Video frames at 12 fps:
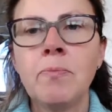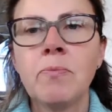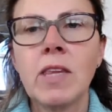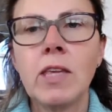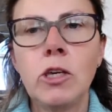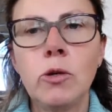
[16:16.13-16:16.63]

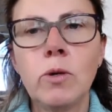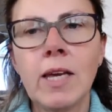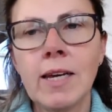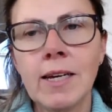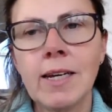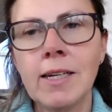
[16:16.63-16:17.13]
you
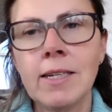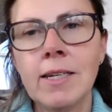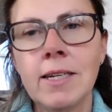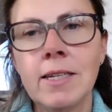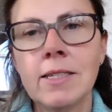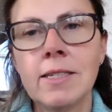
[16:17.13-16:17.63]

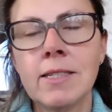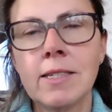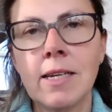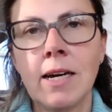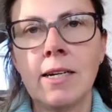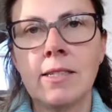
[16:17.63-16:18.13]
can
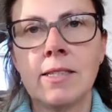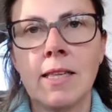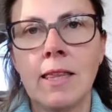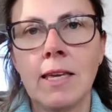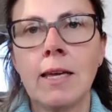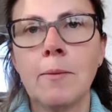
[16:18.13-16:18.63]
start to
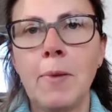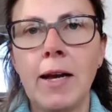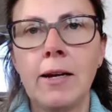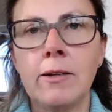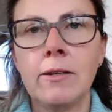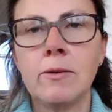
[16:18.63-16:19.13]
think
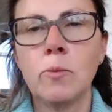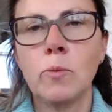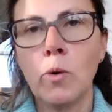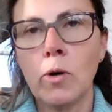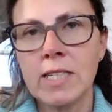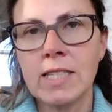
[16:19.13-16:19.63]
about,
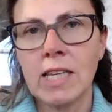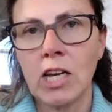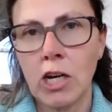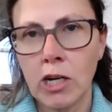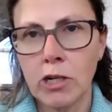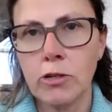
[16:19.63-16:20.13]
what is the
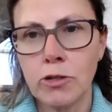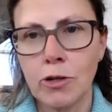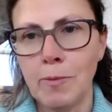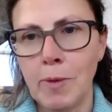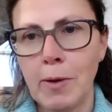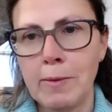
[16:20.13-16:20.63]
code on
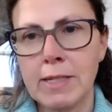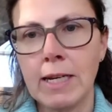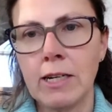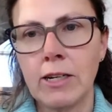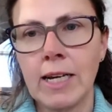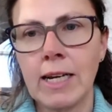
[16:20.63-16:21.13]
my website
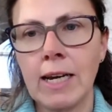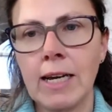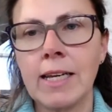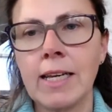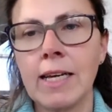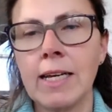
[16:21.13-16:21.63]
looking
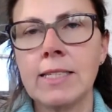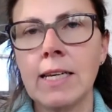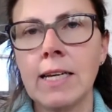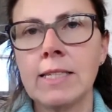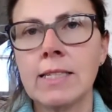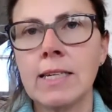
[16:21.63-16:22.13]
like? Is
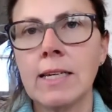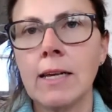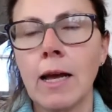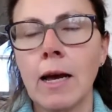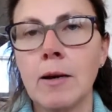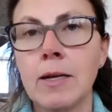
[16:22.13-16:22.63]
it
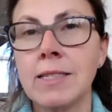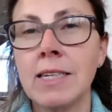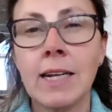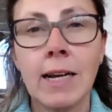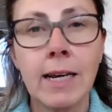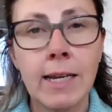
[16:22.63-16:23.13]

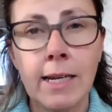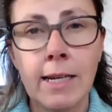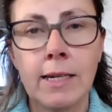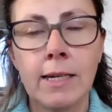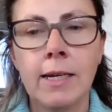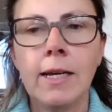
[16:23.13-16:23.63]

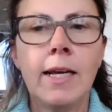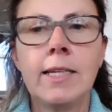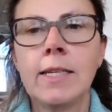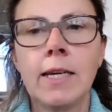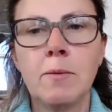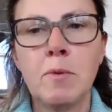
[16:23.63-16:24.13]
clean? Is
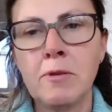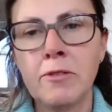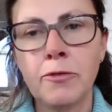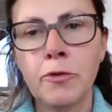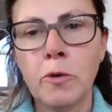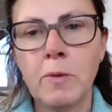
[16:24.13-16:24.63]
it going to be
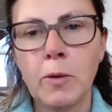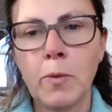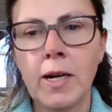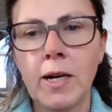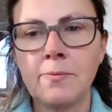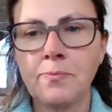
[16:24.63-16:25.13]
performing
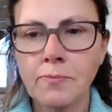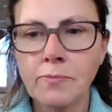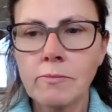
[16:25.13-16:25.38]
well?